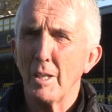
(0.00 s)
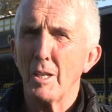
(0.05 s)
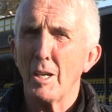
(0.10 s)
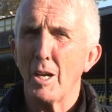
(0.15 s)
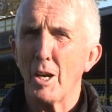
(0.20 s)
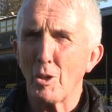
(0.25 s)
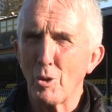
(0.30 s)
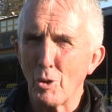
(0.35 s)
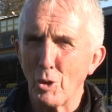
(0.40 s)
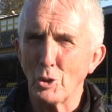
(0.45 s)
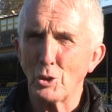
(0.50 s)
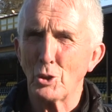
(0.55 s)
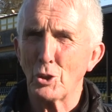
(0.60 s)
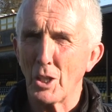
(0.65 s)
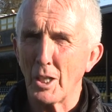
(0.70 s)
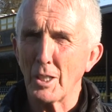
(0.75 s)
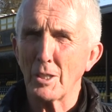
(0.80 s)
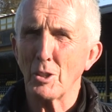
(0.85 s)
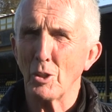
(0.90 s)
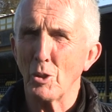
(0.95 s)
a
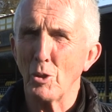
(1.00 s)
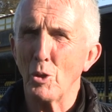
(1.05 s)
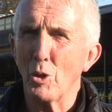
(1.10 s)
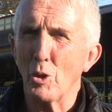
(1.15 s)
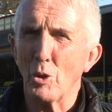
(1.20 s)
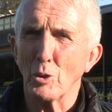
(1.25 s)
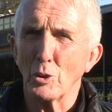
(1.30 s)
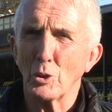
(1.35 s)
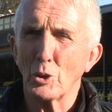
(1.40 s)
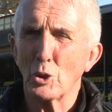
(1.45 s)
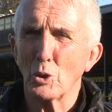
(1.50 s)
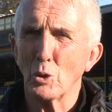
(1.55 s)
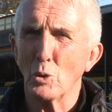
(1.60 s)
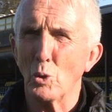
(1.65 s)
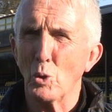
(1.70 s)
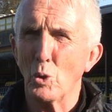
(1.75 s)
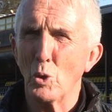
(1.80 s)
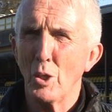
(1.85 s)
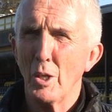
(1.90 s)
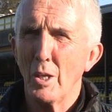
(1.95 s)
contract or not.
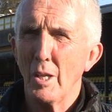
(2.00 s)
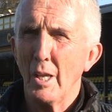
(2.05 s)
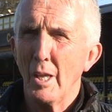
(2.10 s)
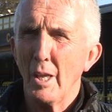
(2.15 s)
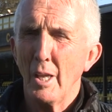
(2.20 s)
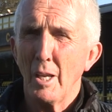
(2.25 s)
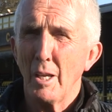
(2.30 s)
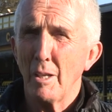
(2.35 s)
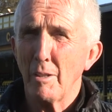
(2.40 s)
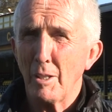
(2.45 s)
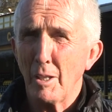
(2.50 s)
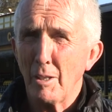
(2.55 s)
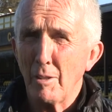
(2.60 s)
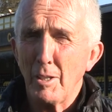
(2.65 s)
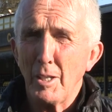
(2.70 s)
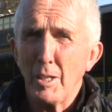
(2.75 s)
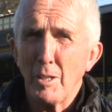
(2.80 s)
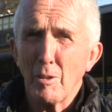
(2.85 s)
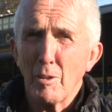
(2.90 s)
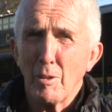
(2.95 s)
So they,
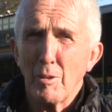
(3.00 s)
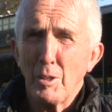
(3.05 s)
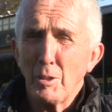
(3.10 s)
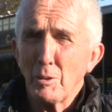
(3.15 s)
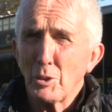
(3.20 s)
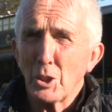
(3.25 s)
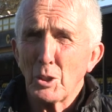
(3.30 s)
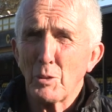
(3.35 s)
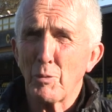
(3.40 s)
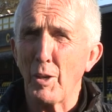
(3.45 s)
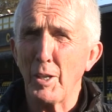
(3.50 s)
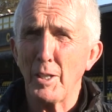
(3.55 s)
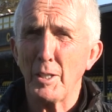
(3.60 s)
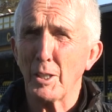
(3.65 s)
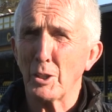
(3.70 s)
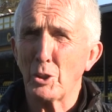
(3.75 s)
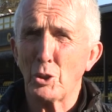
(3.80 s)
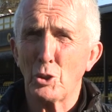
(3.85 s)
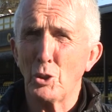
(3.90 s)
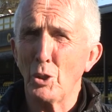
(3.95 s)
will they'll just find
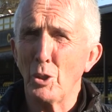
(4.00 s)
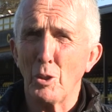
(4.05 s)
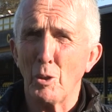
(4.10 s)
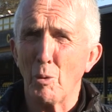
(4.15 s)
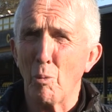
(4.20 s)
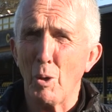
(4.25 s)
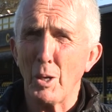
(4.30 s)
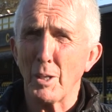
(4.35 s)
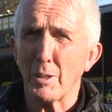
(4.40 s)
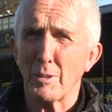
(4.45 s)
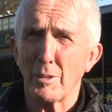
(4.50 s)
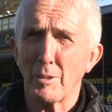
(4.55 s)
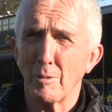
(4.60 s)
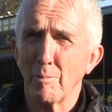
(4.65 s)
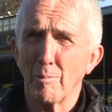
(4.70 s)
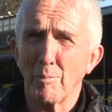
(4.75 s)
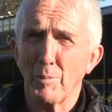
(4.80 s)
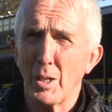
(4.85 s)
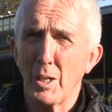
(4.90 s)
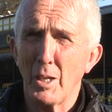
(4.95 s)
us true to their word.
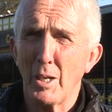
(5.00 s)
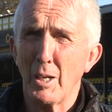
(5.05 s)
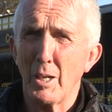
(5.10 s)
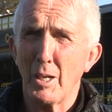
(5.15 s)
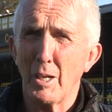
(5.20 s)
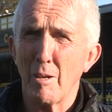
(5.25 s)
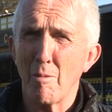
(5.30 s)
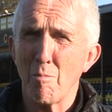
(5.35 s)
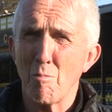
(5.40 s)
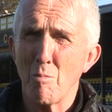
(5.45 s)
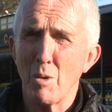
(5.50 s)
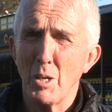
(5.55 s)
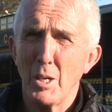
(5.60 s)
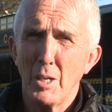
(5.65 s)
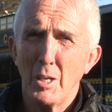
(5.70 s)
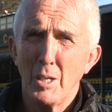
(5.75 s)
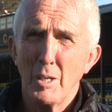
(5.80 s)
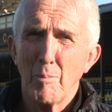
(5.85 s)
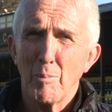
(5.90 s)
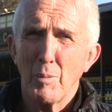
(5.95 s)
Um,
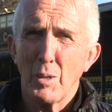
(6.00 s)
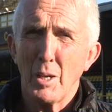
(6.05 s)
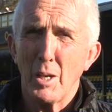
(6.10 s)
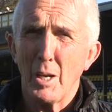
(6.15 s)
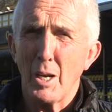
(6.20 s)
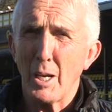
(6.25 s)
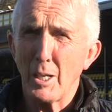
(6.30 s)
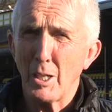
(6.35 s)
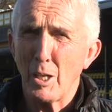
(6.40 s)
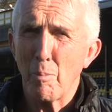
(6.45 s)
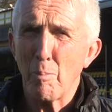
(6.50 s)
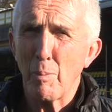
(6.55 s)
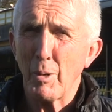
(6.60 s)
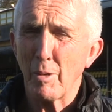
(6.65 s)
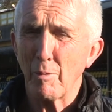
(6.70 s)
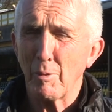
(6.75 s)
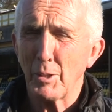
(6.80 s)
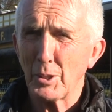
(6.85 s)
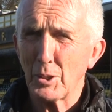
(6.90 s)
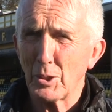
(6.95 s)
uh, Andy
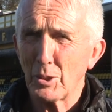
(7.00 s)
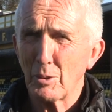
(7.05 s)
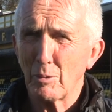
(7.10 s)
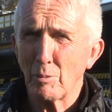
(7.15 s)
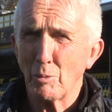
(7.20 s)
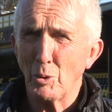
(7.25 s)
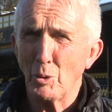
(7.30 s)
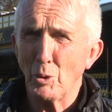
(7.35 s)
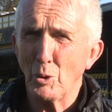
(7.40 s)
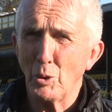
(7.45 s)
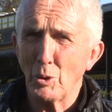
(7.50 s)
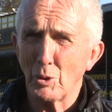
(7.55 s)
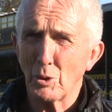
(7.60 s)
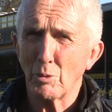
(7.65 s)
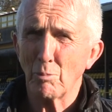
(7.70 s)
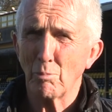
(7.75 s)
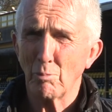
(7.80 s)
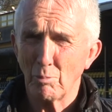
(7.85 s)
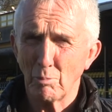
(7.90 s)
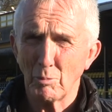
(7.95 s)
Purvis, who's
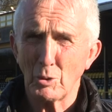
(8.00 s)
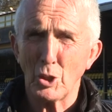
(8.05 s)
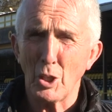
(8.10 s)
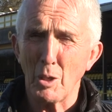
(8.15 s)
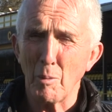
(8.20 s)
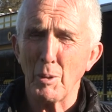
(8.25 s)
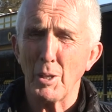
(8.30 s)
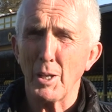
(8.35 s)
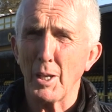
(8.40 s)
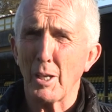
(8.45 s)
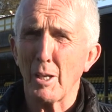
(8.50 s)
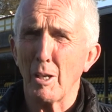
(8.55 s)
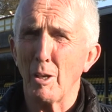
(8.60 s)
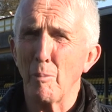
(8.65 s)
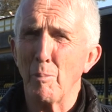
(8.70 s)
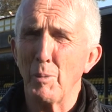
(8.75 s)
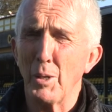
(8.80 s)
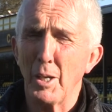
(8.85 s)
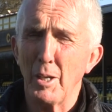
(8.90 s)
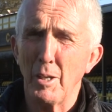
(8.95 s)
chairman of the
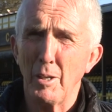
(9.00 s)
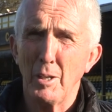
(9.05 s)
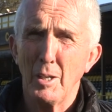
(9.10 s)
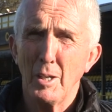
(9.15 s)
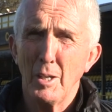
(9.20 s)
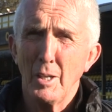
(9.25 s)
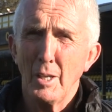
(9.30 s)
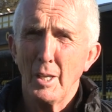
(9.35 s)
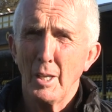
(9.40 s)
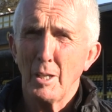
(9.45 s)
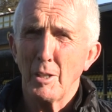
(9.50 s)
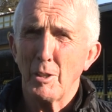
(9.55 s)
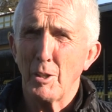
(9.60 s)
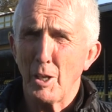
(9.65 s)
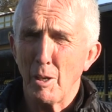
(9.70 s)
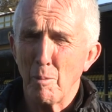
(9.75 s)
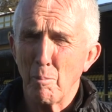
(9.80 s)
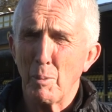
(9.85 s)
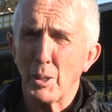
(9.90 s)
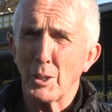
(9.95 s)
club now,
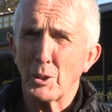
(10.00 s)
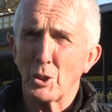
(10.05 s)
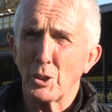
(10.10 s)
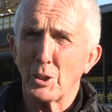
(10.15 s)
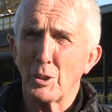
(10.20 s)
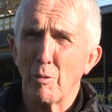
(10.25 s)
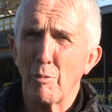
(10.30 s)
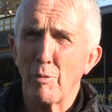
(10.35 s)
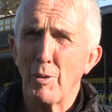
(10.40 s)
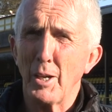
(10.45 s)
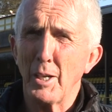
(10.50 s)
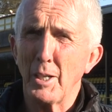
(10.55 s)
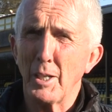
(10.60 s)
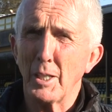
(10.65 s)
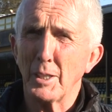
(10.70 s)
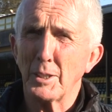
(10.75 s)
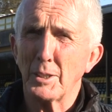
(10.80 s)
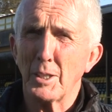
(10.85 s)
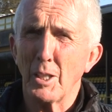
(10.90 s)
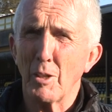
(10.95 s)
Graham Burgess, the
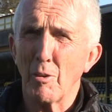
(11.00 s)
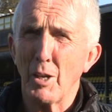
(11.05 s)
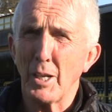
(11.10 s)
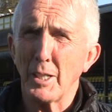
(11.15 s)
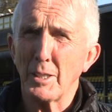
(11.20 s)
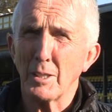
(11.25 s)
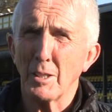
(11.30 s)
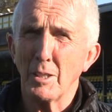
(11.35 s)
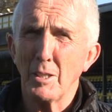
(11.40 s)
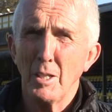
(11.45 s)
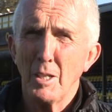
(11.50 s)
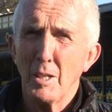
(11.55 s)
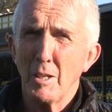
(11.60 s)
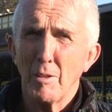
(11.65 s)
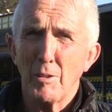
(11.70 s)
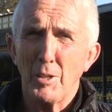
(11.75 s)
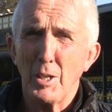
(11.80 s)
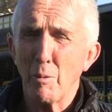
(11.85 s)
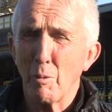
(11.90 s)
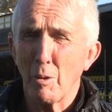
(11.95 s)
finance director.
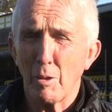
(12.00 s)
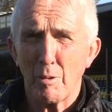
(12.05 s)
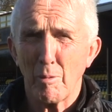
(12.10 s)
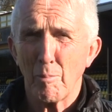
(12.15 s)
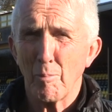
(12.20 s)
They were.